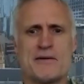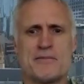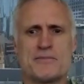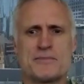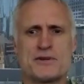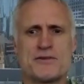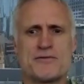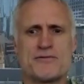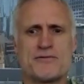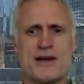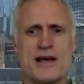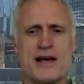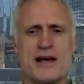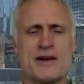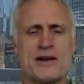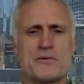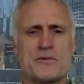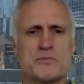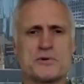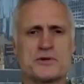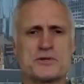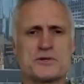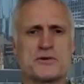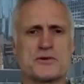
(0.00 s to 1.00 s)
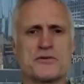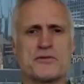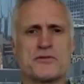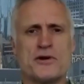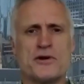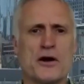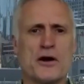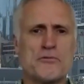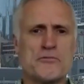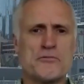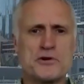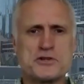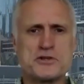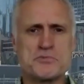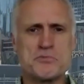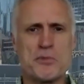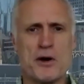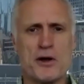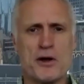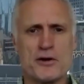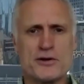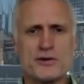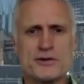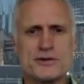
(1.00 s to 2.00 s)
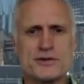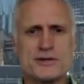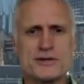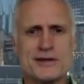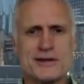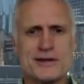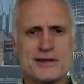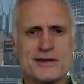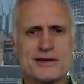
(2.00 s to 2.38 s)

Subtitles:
she found were sort of non-responders